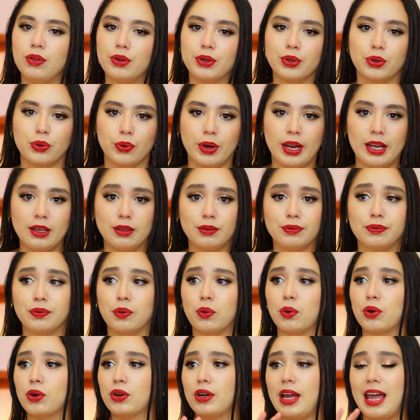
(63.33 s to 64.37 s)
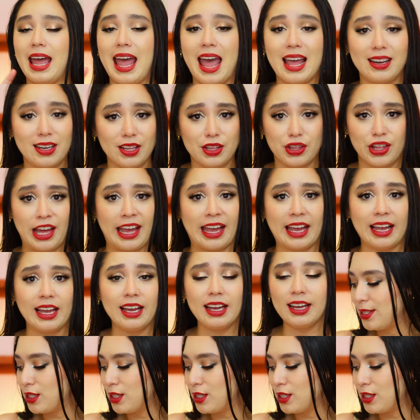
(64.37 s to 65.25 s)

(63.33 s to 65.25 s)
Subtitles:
They're great for anything,